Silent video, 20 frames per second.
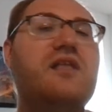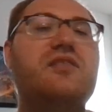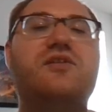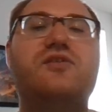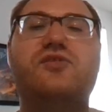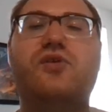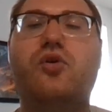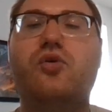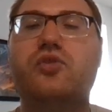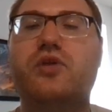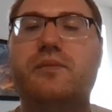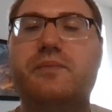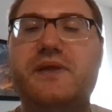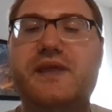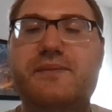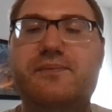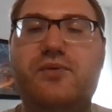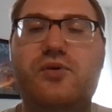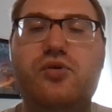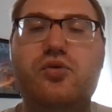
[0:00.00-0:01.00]
There's older
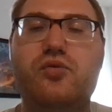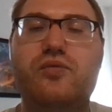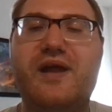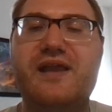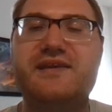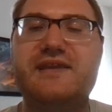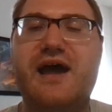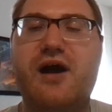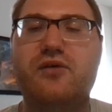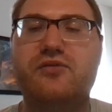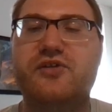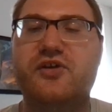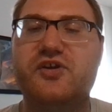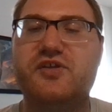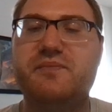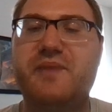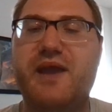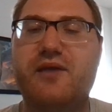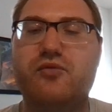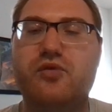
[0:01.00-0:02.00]
people who rent out their
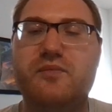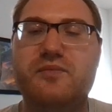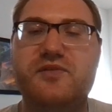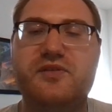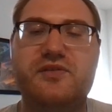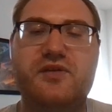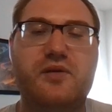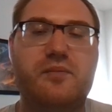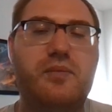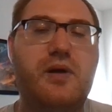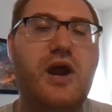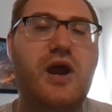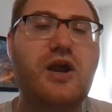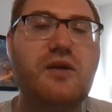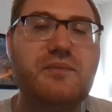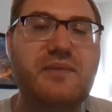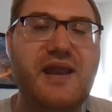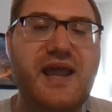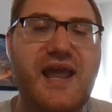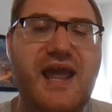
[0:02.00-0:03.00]
spare rooms in their
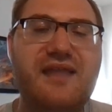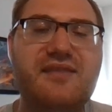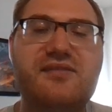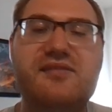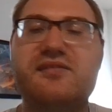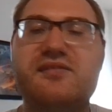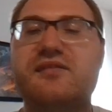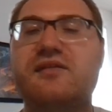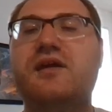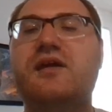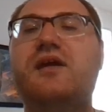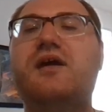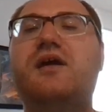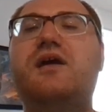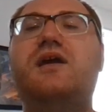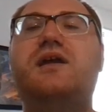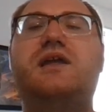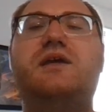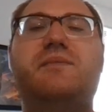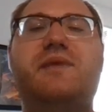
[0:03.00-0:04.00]
apartments.
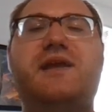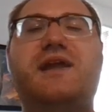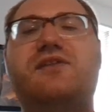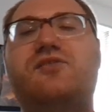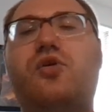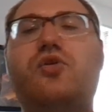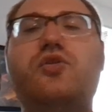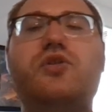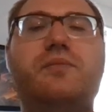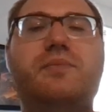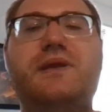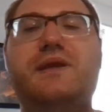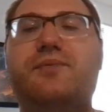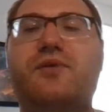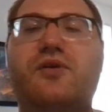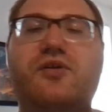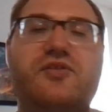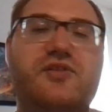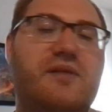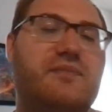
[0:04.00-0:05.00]
You know what I mean? Because older
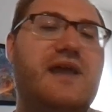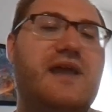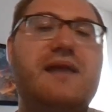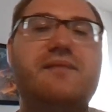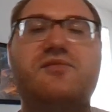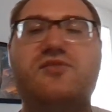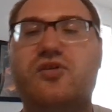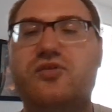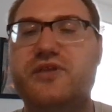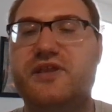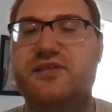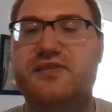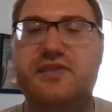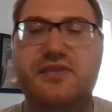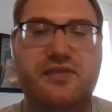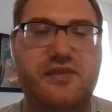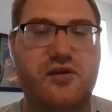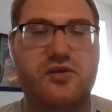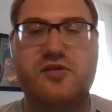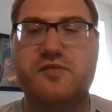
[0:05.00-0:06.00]
people sometimes only
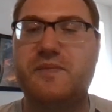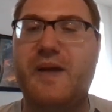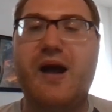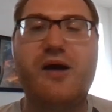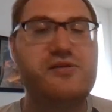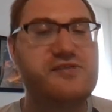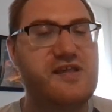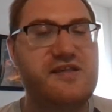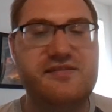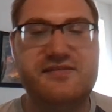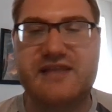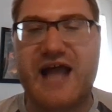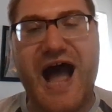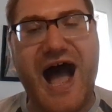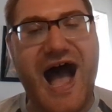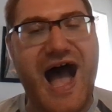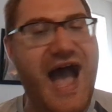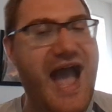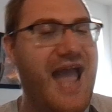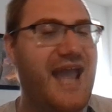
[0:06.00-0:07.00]
their spouse has
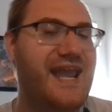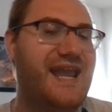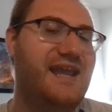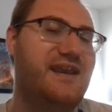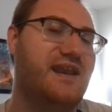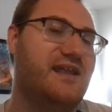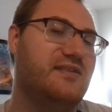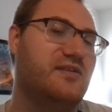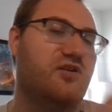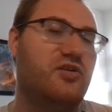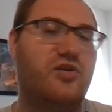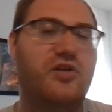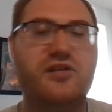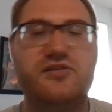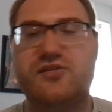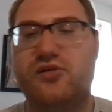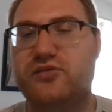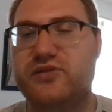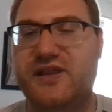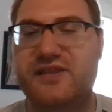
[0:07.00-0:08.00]
died and
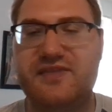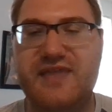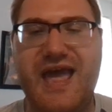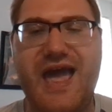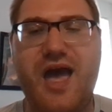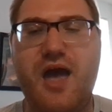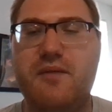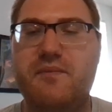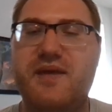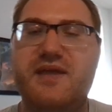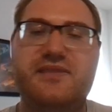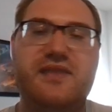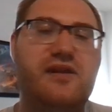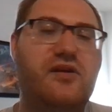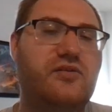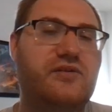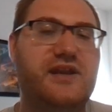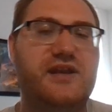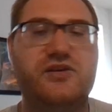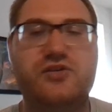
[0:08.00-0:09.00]
it's only them and they
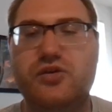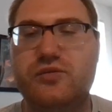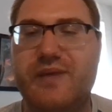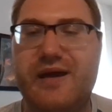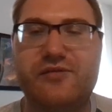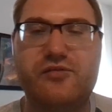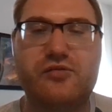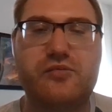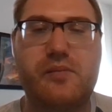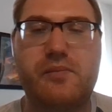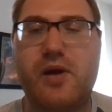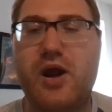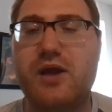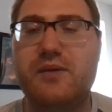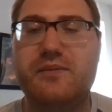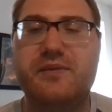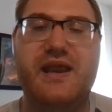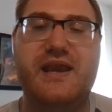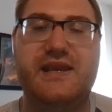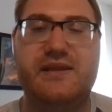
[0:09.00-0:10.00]
don't need a two-bedroom
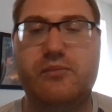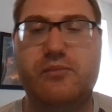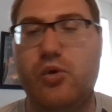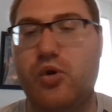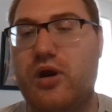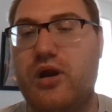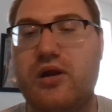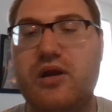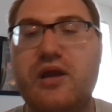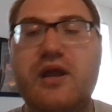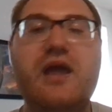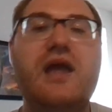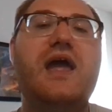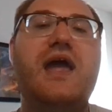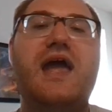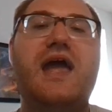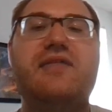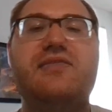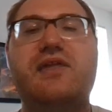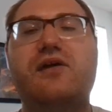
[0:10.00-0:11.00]
apartment anymore,
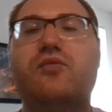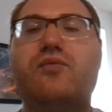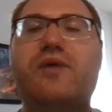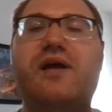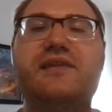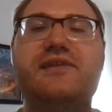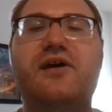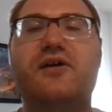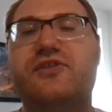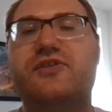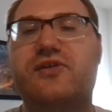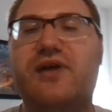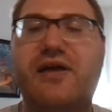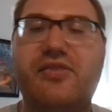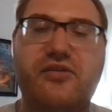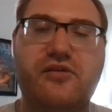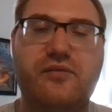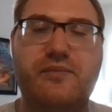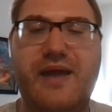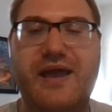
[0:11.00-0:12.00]
and they'll rent out their
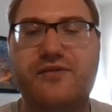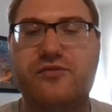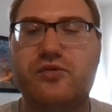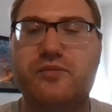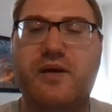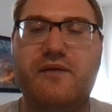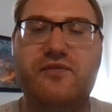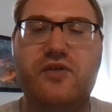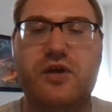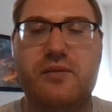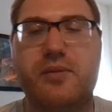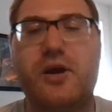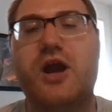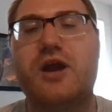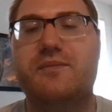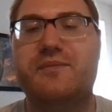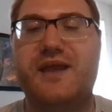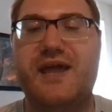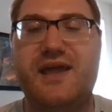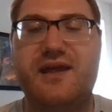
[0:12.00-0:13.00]
other bedroom of their
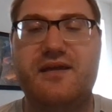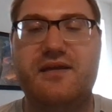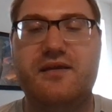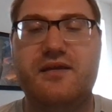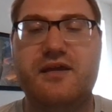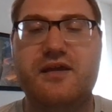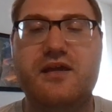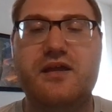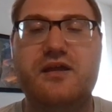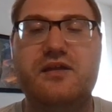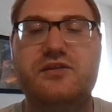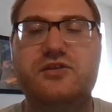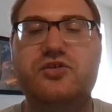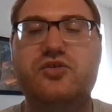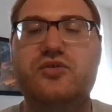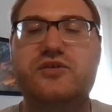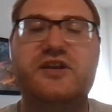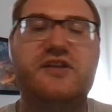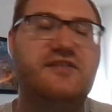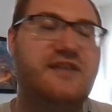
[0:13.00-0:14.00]
apartment
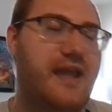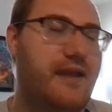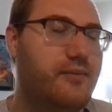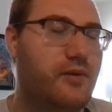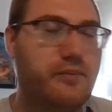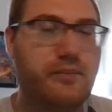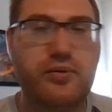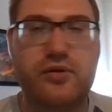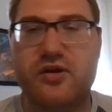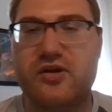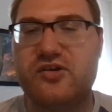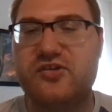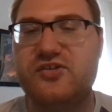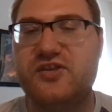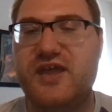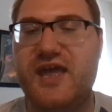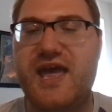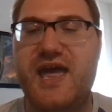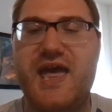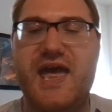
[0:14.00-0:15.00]
to a disabled
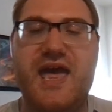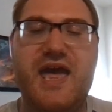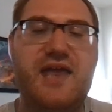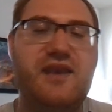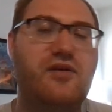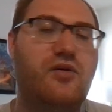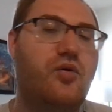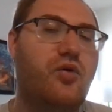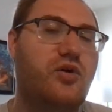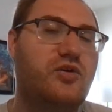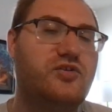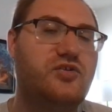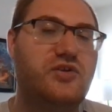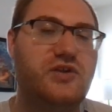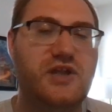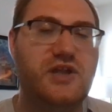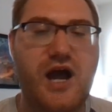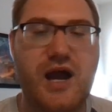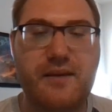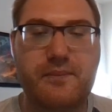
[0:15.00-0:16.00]
person or to
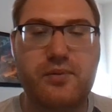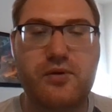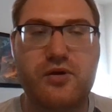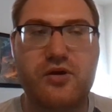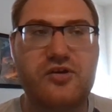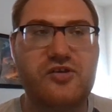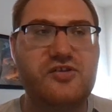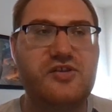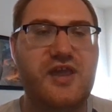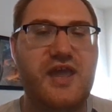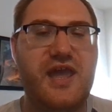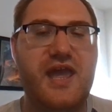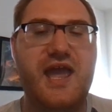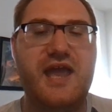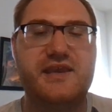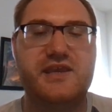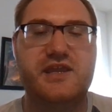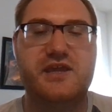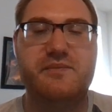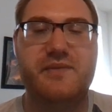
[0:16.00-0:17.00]
a young
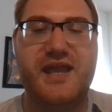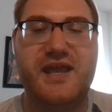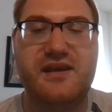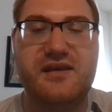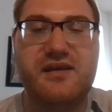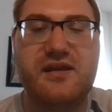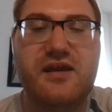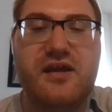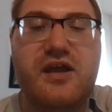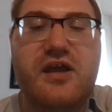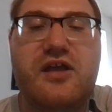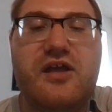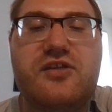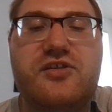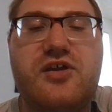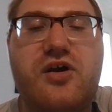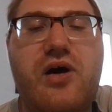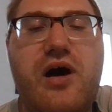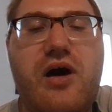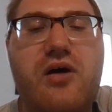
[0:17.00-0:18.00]
person. You mean?
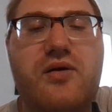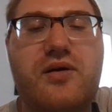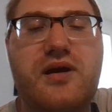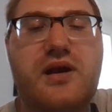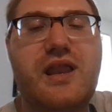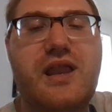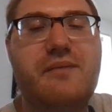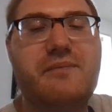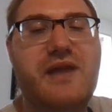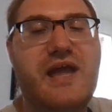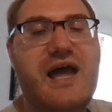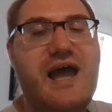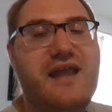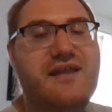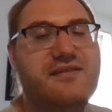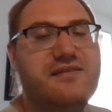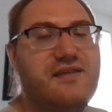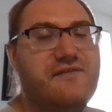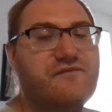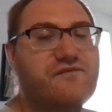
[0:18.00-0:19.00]
So out in Columbia
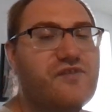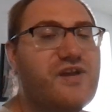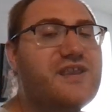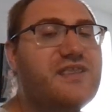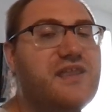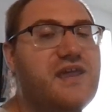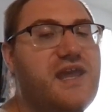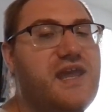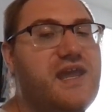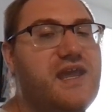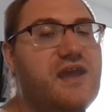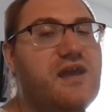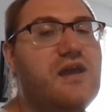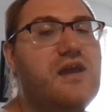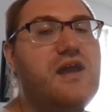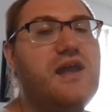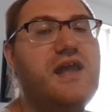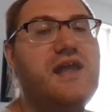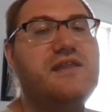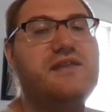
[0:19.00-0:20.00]
Heights and Fridley,
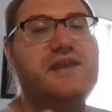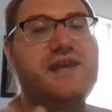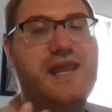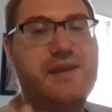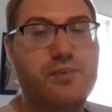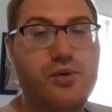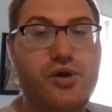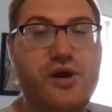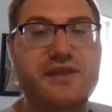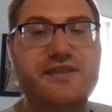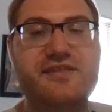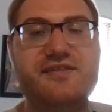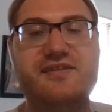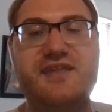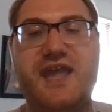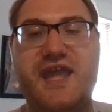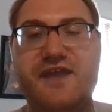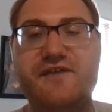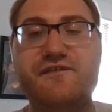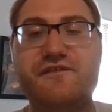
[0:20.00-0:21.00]
the neighborhood's
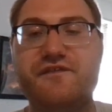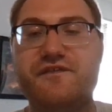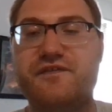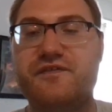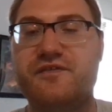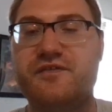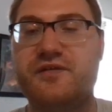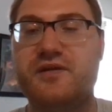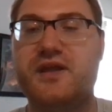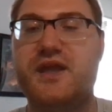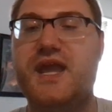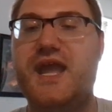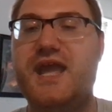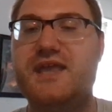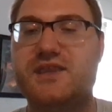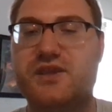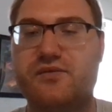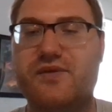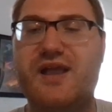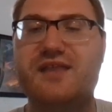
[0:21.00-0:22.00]
safe
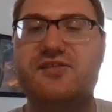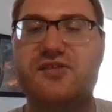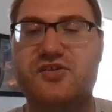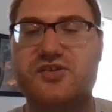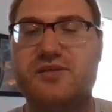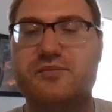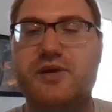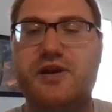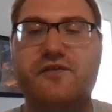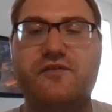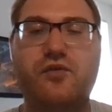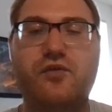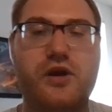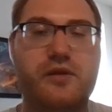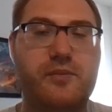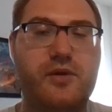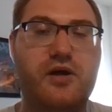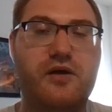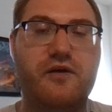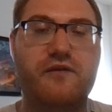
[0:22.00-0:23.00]
and the rents are somewhat
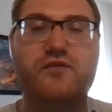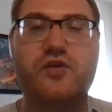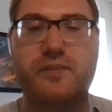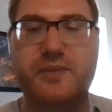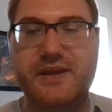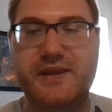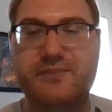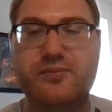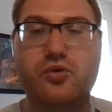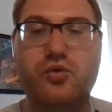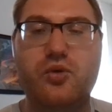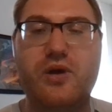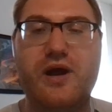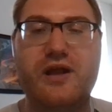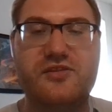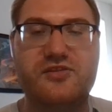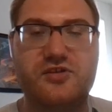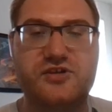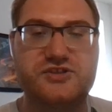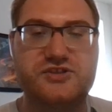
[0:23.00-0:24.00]
affordable for people who are
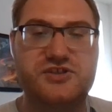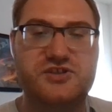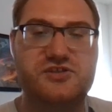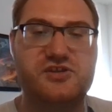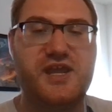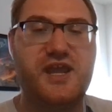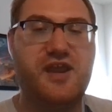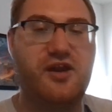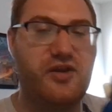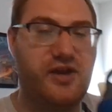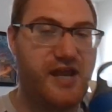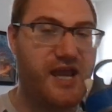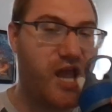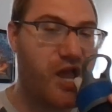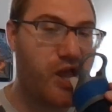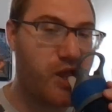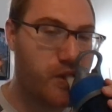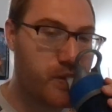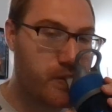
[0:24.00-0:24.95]
on Social Security.